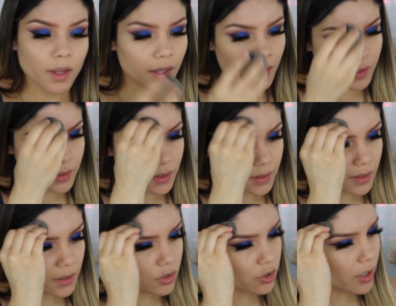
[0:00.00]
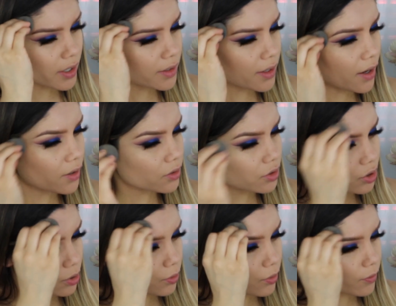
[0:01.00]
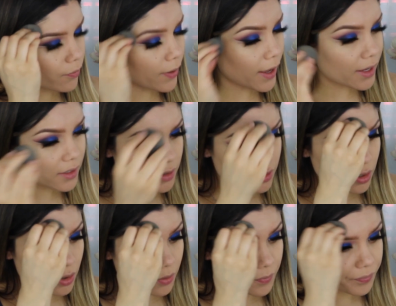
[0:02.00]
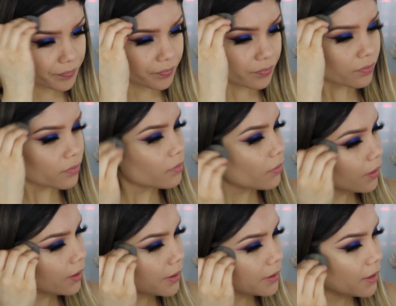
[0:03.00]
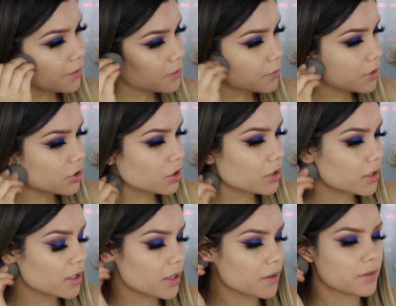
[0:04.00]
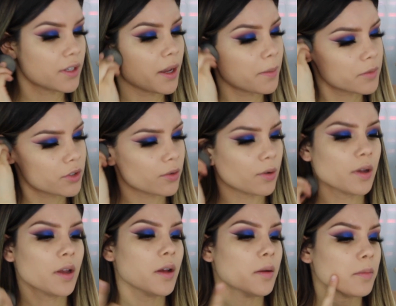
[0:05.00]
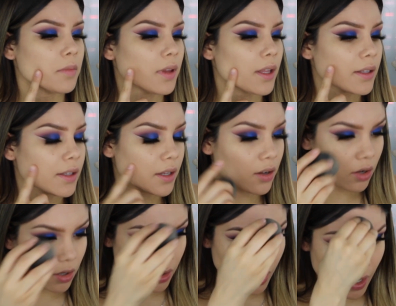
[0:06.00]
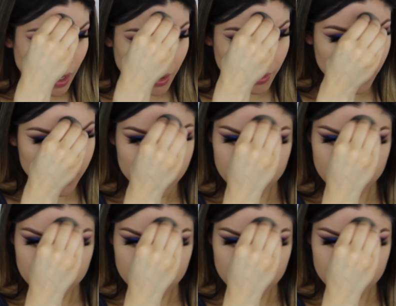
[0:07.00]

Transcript: And it doesn't dry down too fast, so it gives me just enough time to blend it all out.